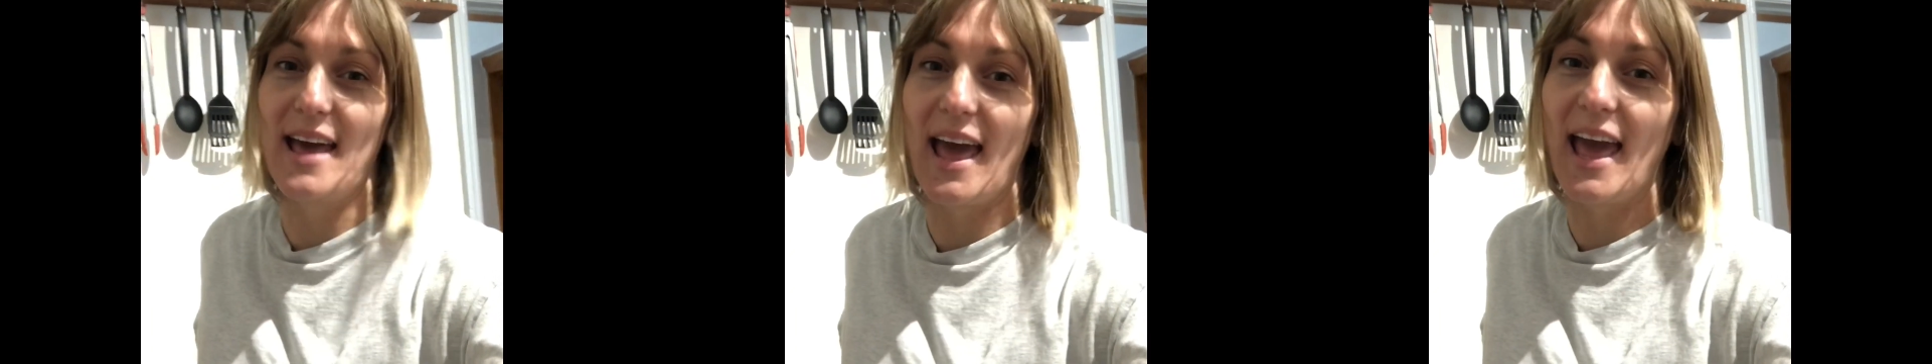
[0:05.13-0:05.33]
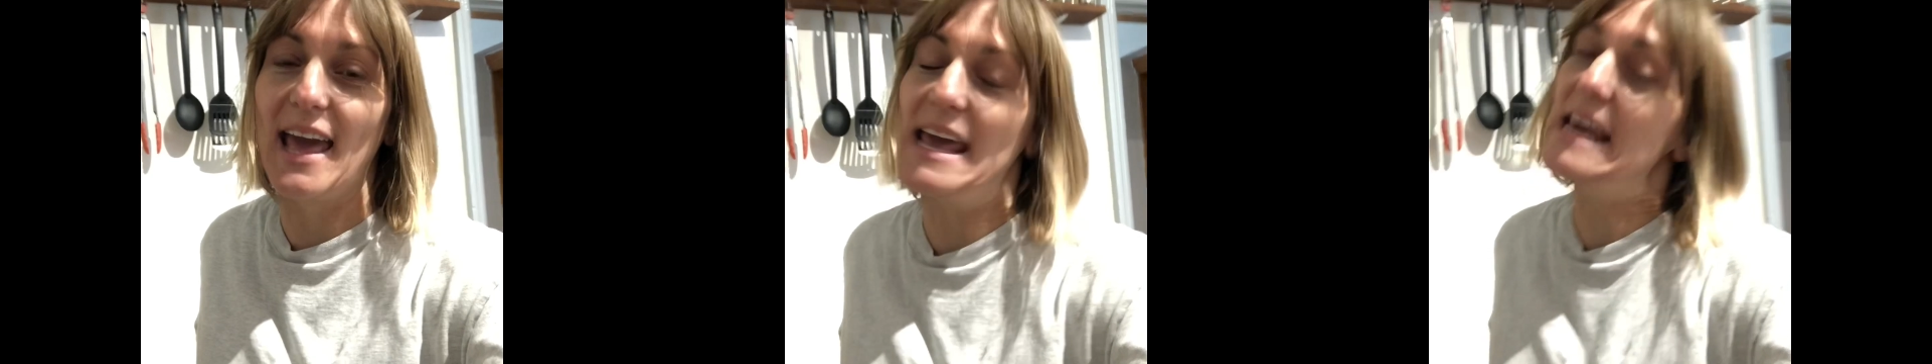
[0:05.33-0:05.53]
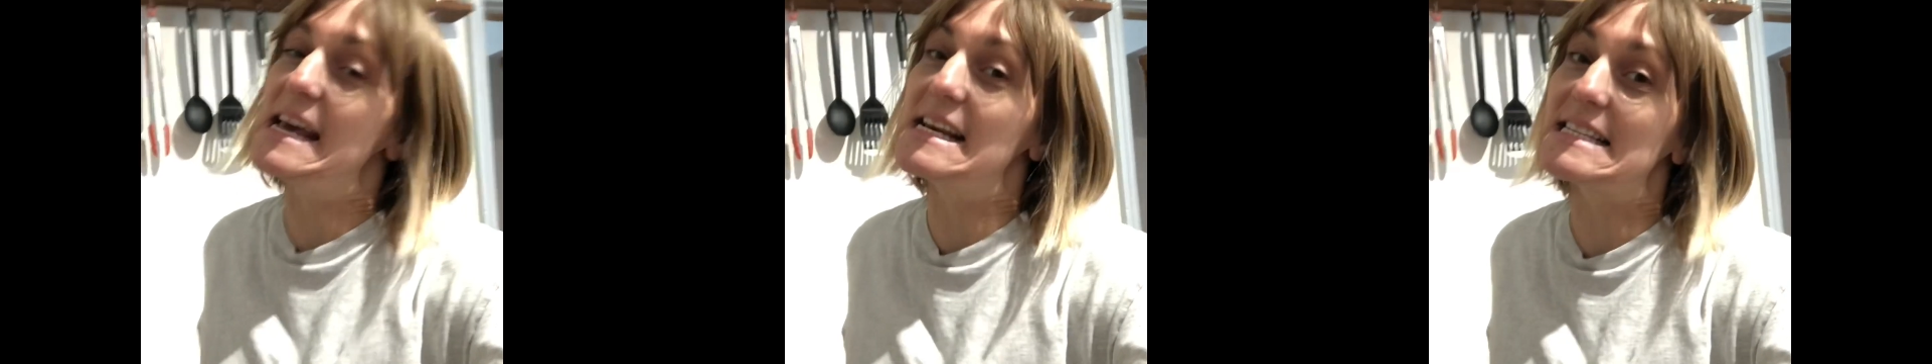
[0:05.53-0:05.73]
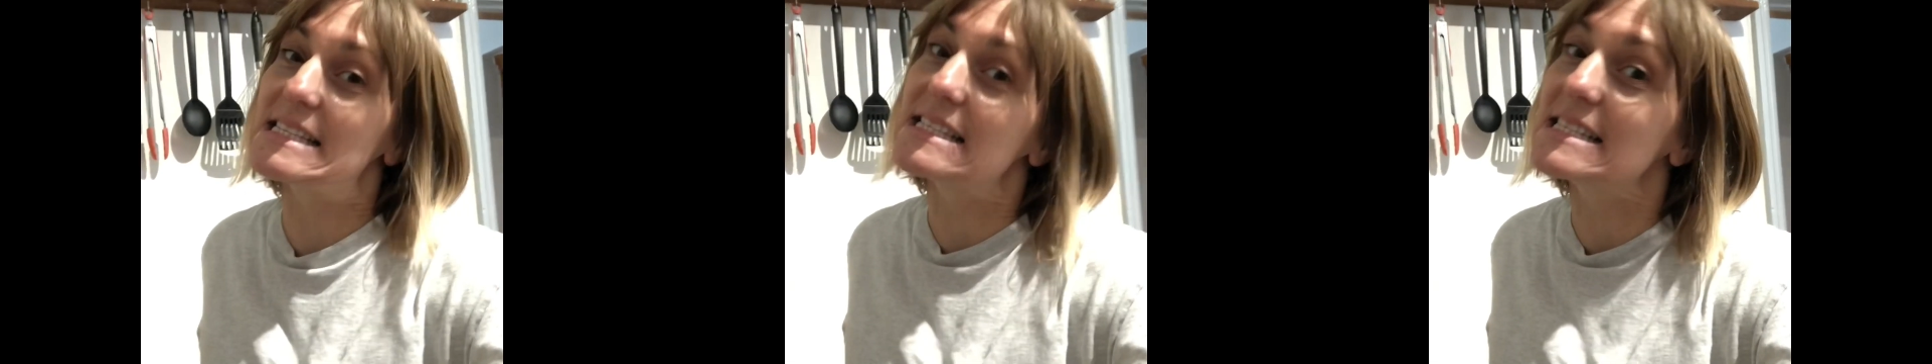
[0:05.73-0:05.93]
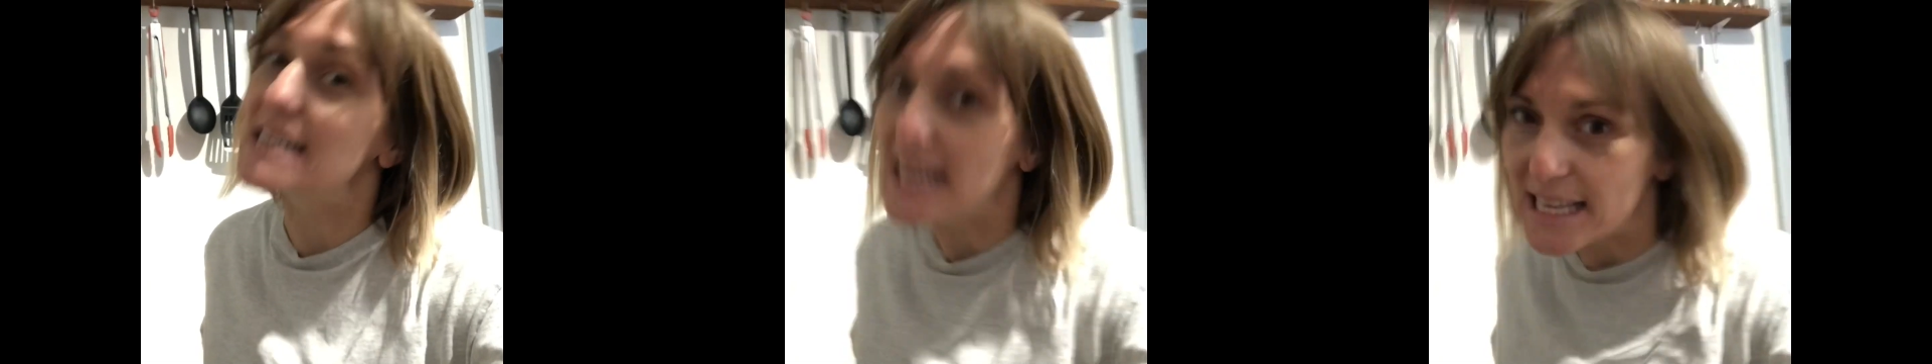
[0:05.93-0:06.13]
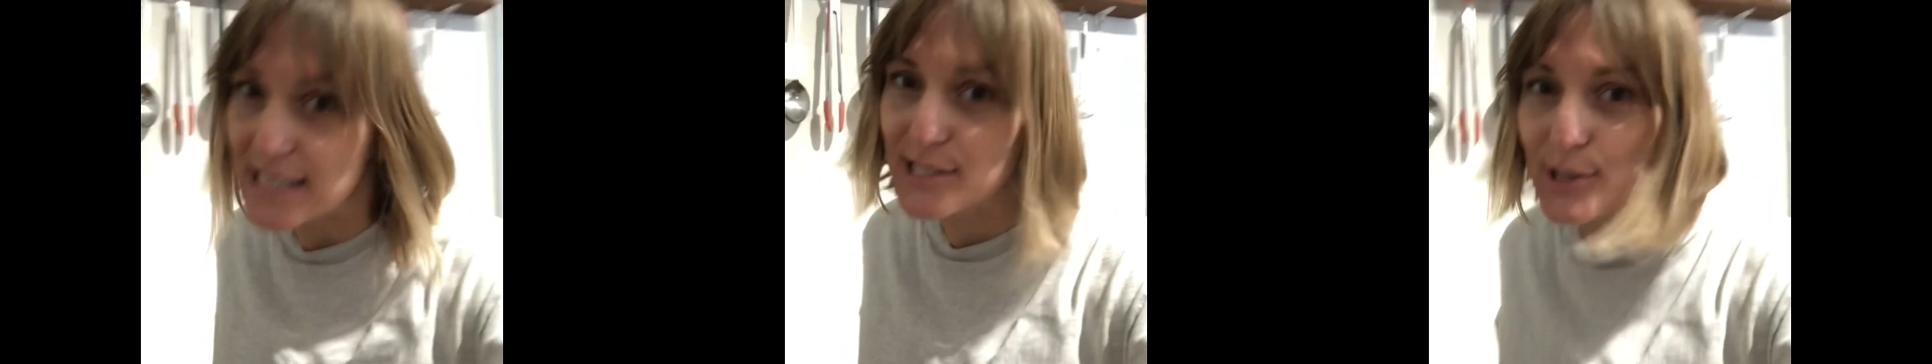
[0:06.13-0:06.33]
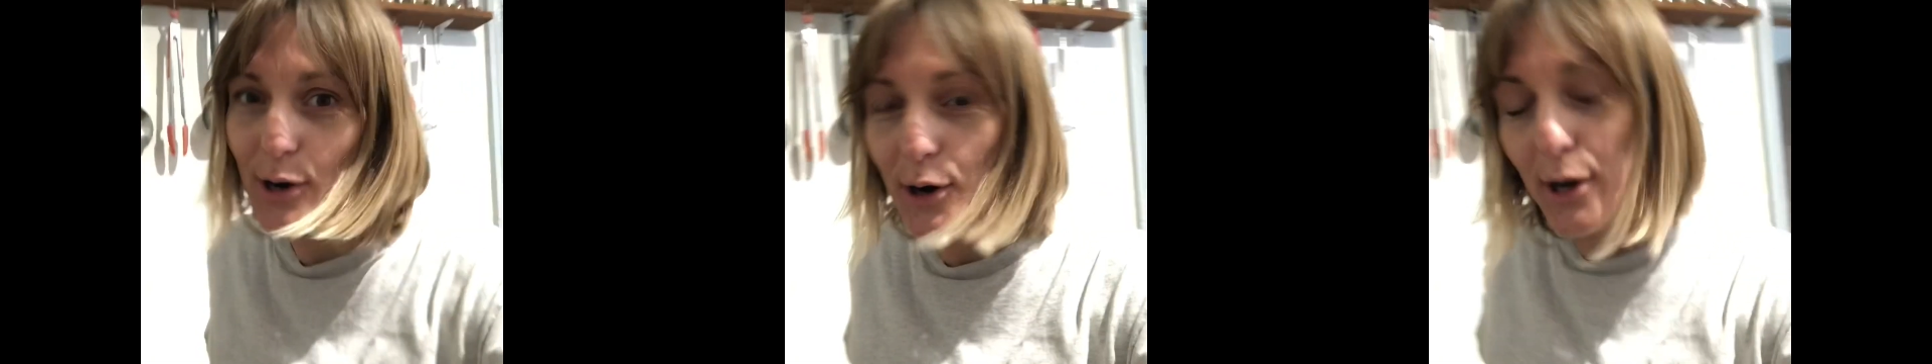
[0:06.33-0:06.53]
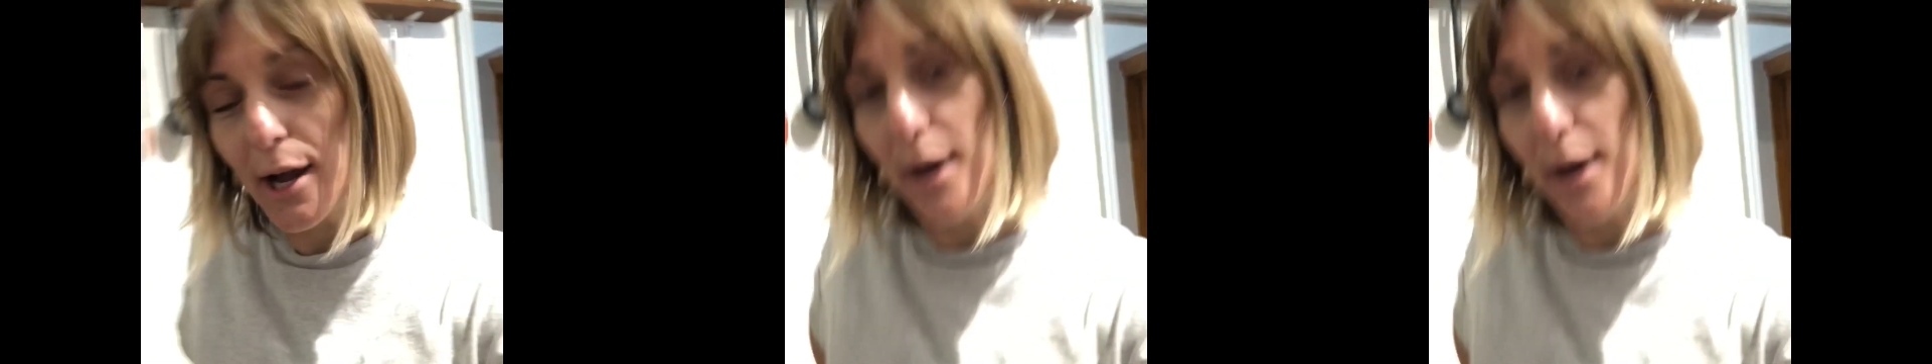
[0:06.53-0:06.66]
a snake sock